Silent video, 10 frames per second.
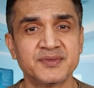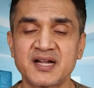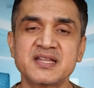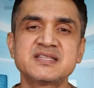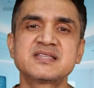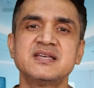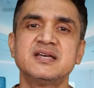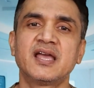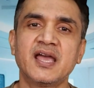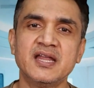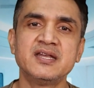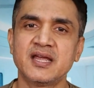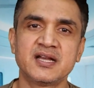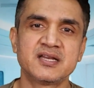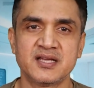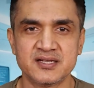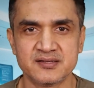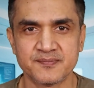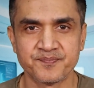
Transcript: That is N at N.